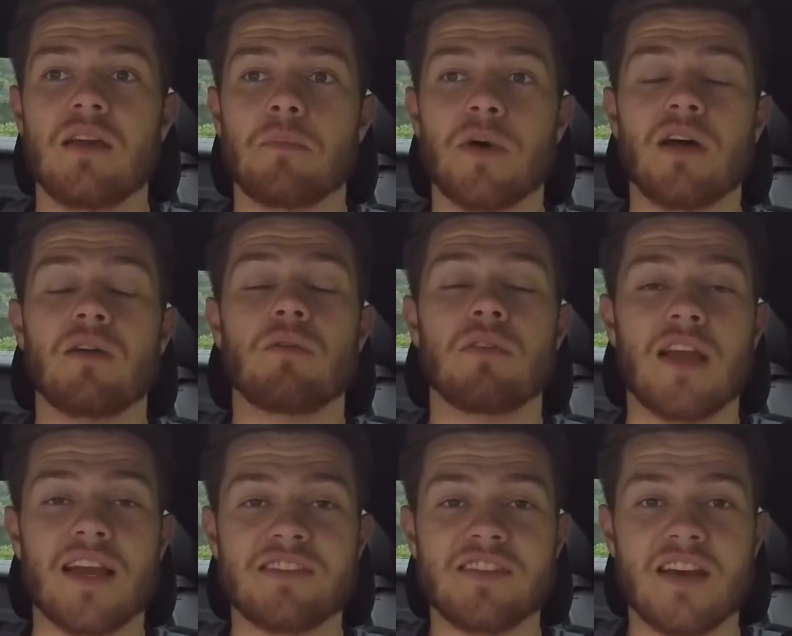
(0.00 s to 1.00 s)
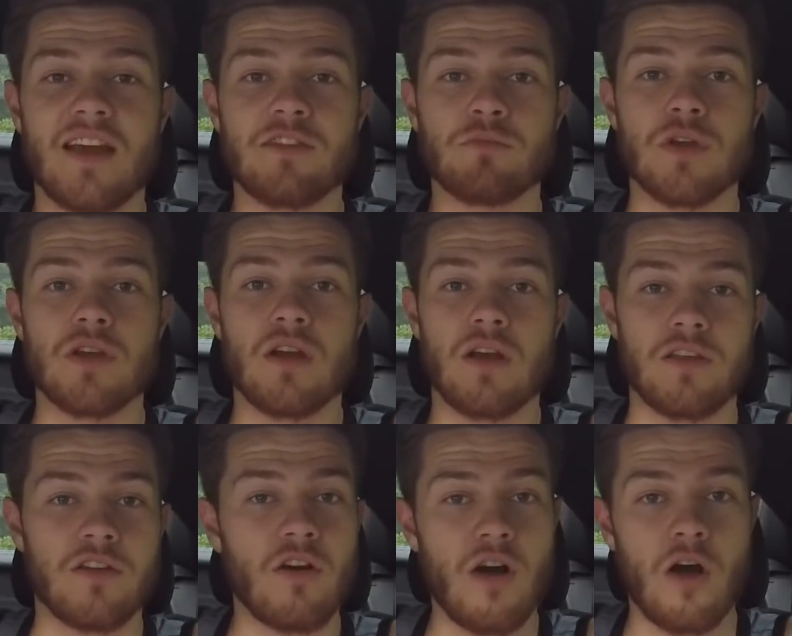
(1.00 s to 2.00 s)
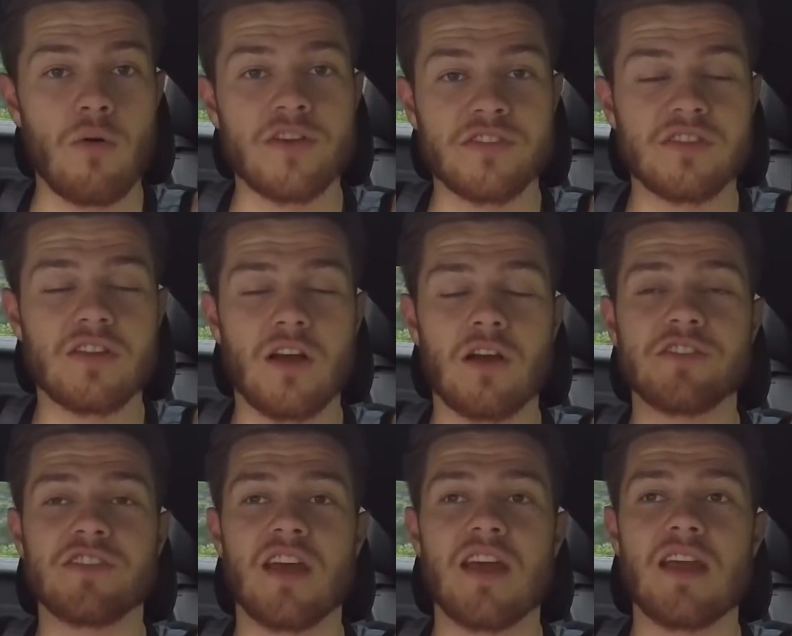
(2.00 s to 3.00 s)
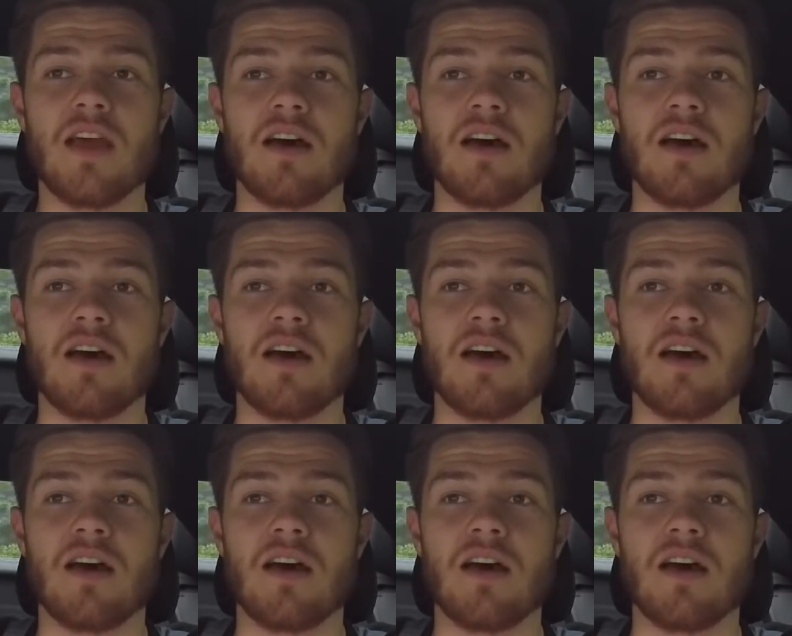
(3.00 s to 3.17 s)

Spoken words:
But like I said, guys, we always say